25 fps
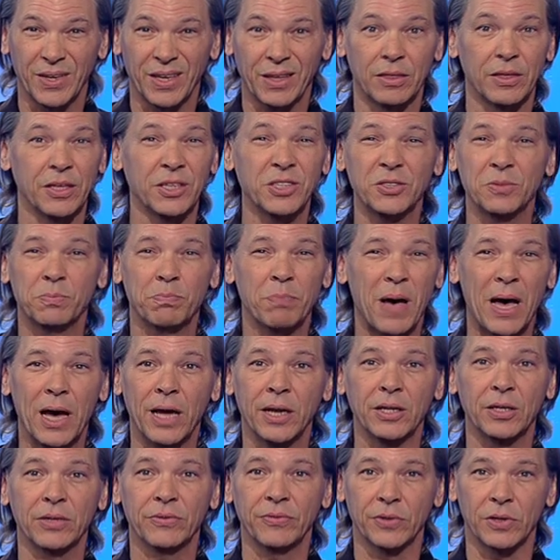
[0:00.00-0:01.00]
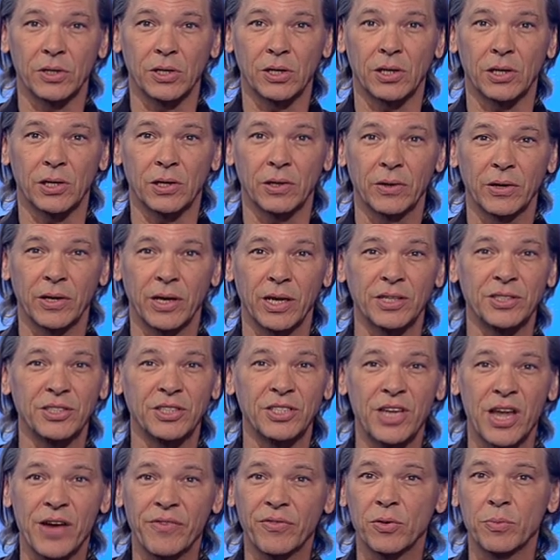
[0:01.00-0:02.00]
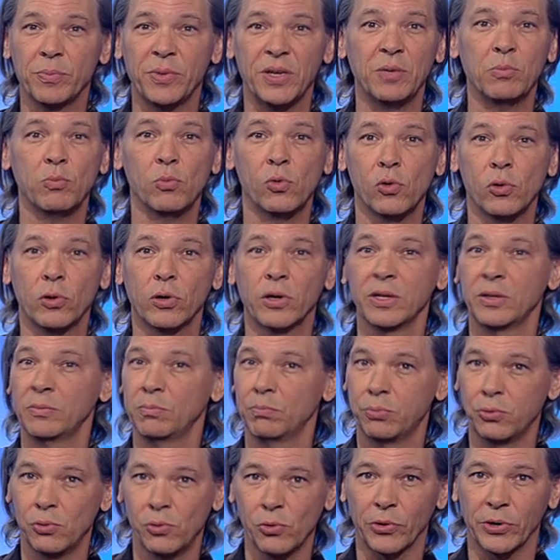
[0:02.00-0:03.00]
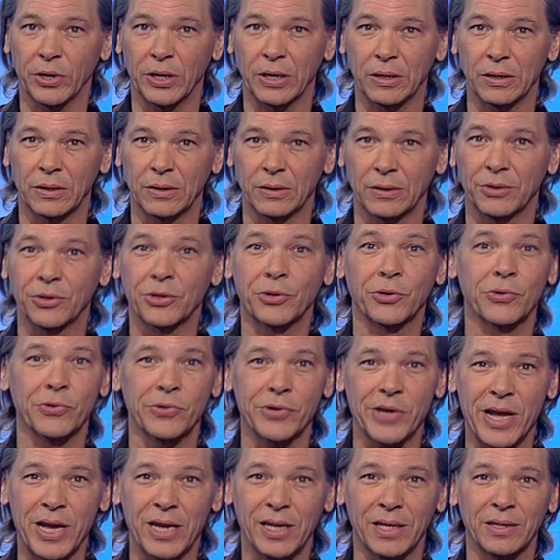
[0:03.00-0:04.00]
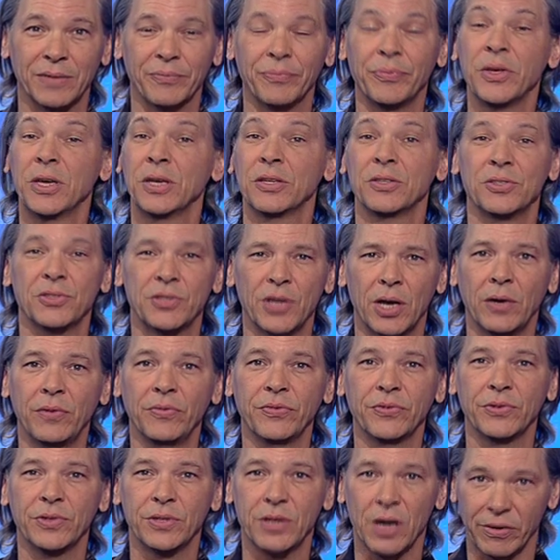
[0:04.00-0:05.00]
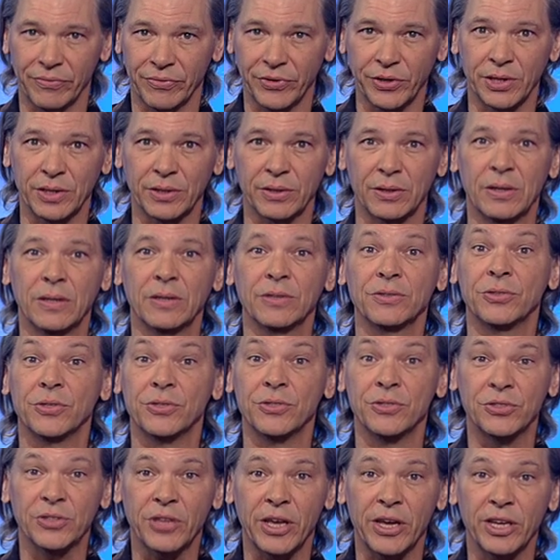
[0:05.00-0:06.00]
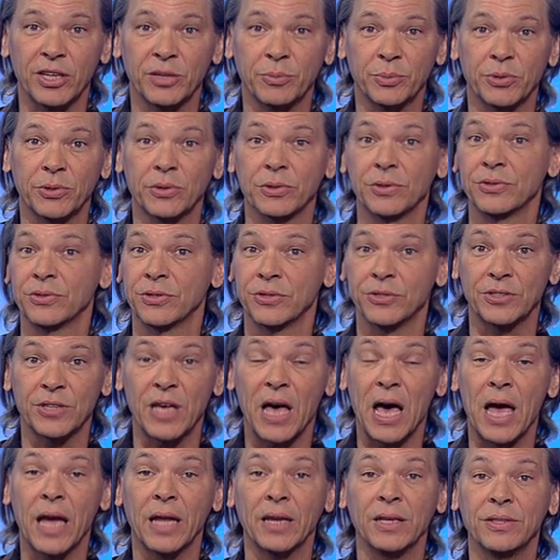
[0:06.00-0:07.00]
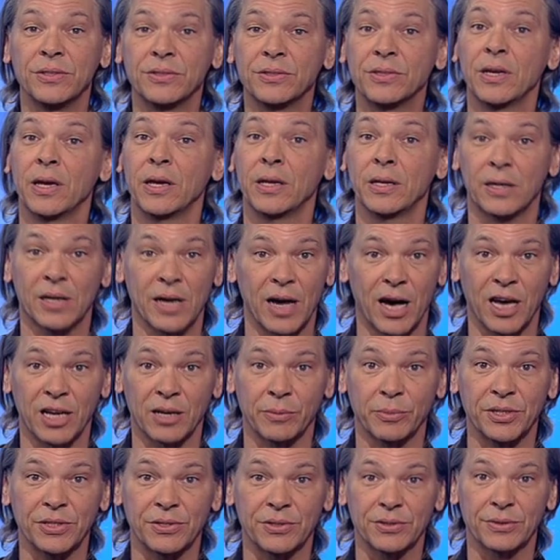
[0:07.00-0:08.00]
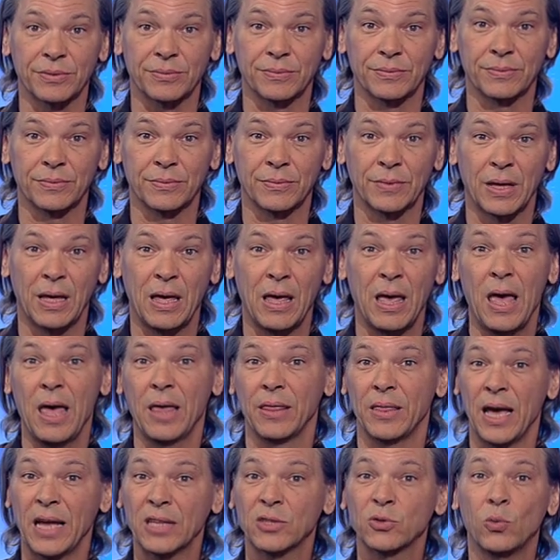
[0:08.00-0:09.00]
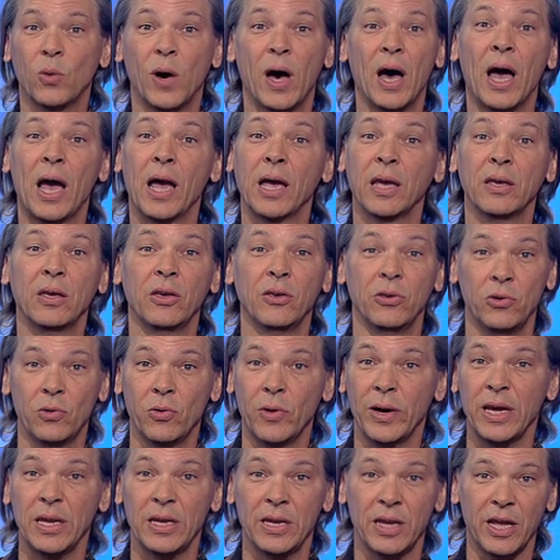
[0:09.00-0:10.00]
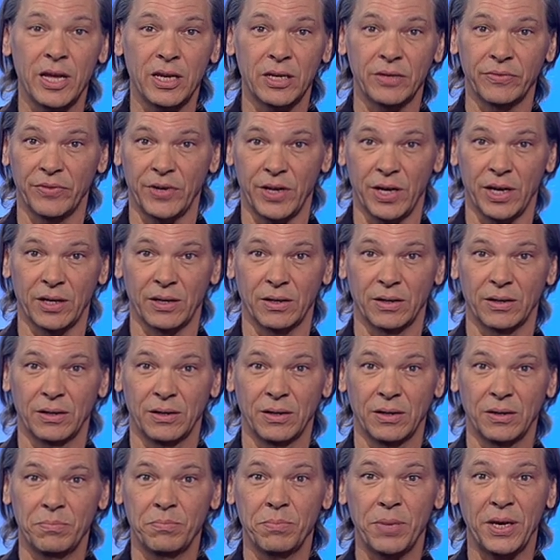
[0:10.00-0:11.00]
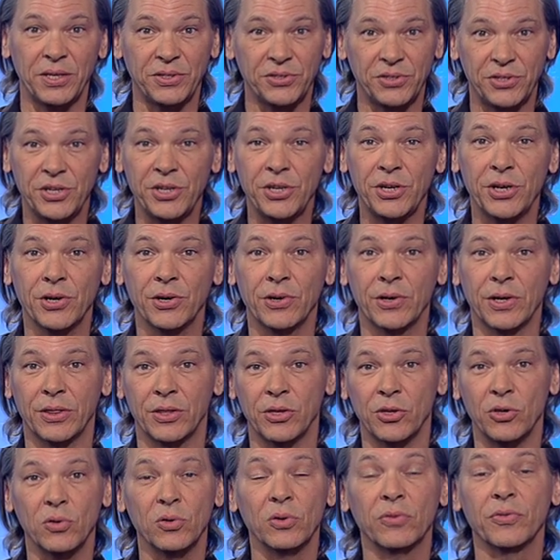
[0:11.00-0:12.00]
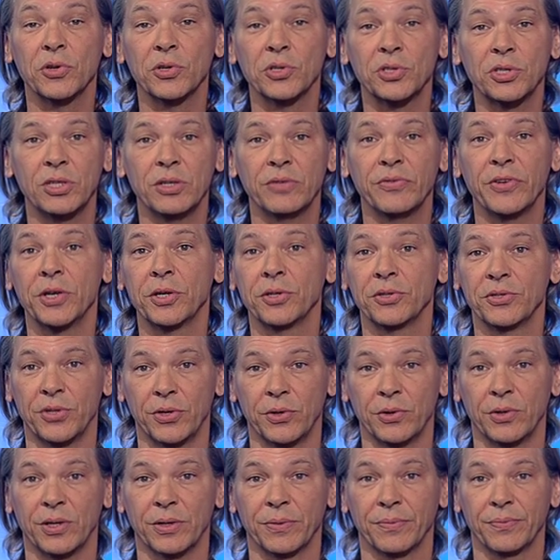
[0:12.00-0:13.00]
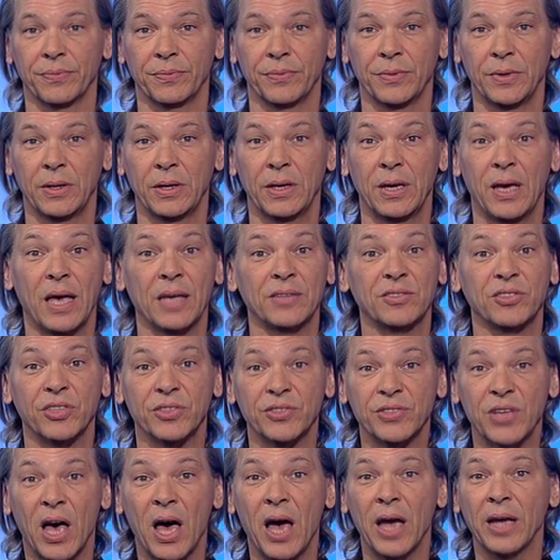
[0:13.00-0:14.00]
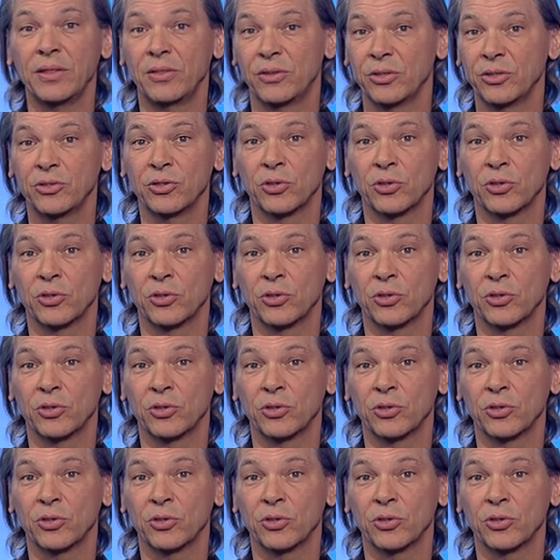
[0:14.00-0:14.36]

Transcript: this body of law has never been more important to creating self-governing, sustainable societies and economies. That's why UA NativeNet, based here at the University of Arizona, has designed this